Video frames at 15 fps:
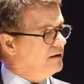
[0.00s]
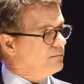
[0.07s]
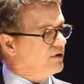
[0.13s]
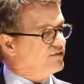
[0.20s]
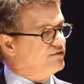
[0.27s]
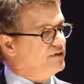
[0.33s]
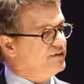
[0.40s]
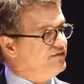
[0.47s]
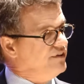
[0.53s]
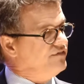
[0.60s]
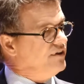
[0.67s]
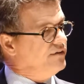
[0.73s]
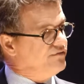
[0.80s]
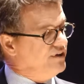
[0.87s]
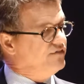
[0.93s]
President
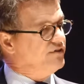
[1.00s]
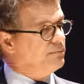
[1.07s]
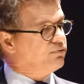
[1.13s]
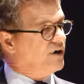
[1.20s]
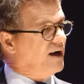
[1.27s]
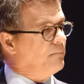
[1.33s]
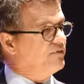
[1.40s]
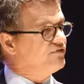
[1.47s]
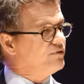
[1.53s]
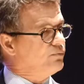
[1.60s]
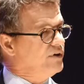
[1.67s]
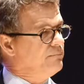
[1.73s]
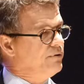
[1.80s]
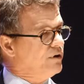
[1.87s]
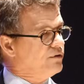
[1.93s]
Sisi promised to
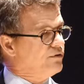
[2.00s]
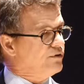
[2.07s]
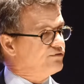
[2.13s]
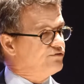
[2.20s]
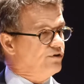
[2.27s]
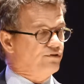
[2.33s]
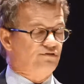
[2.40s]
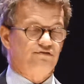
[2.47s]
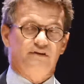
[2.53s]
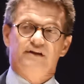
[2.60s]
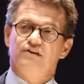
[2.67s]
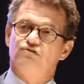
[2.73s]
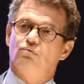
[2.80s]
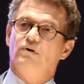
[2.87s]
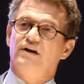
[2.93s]
rebuild those churches. I
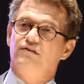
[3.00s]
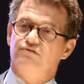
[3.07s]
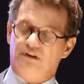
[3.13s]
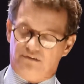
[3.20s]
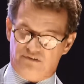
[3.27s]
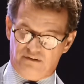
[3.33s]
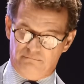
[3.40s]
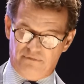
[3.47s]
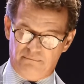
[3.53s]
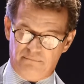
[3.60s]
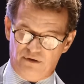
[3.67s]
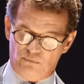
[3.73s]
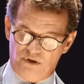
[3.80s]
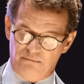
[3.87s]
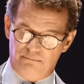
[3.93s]
think 26 of them have
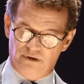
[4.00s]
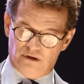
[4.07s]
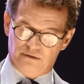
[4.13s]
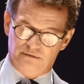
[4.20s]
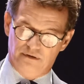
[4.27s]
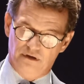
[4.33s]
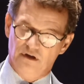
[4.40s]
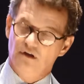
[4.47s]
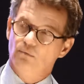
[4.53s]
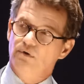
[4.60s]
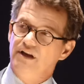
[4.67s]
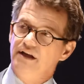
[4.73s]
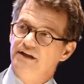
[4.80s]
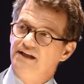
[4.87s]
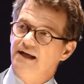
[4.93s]
been rebuilt.
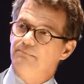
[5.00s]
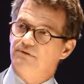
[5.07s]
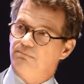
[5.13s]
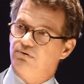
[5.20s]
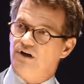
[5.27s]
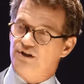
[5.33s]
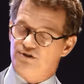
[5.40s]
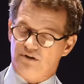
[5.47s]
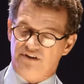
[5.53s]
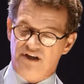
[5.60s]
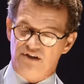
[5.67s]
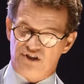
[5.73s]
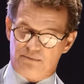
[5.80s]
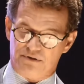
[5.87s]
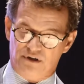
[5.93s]
We need to keep the pressure on
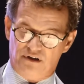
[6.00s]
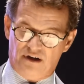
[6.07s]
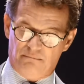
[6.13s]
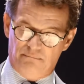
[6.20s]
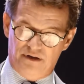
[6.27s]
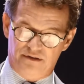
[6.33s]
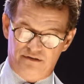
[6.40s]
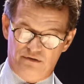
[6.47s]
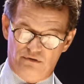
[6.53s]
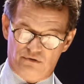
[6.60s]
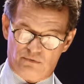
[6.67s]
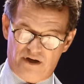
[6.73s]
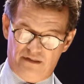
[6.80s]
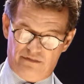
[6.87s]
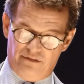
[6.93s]
the Egyptian government to do
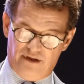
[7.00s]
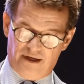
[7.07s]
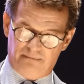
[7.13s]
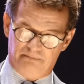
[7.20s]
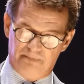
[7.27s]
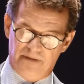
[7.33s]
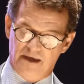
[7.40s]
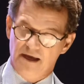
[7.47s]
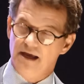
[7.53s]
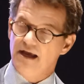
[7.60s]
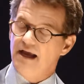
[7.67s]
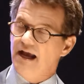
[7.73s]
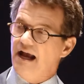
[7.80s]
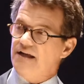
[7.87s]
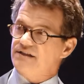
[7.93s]
the right thing.
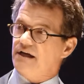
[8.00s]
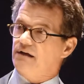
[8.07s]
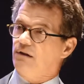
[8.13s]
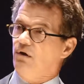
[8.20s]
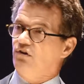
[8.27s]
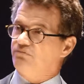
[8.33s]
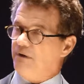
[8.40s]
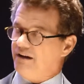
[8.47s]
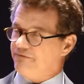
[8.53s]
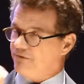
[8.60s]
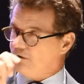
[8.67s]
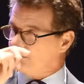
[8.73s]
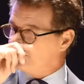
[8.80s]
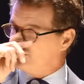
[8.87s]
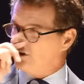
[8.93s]
As I close my
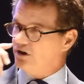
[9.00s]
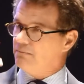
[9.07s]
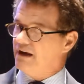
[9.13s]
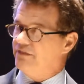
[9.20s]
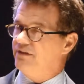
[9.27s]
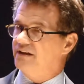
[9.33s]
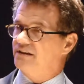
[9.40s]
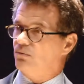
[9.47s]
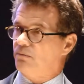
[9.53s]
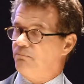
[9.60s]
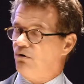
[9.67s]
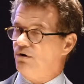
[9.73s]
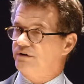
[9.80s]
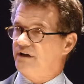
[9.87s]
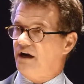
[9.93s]
first term, I think the
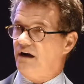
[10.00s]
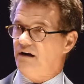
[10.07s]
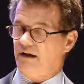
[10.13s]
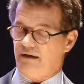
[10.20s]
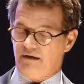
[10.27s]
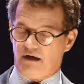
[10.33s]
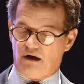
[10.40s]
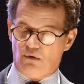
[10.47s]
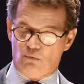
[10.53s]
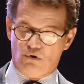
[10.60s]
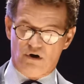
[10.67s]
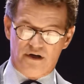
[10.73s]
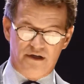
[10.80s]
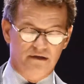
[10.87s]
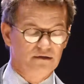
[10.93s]
report card on our
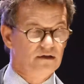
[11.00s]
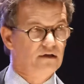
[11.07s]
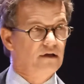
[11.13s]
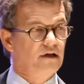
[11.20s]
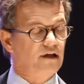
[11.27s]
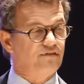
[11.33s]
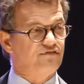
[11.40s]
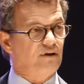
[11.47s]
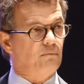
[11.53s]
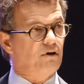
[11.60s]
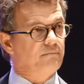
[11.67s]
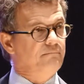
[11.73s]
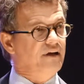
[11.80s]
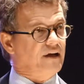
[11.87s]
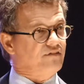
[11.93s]
work is
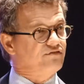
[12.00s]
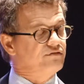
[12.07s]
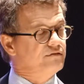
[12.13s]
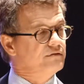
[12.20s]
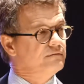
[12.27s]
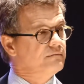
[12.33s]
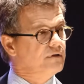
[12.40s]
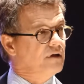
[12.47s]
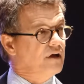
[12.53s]
somewhat mixed.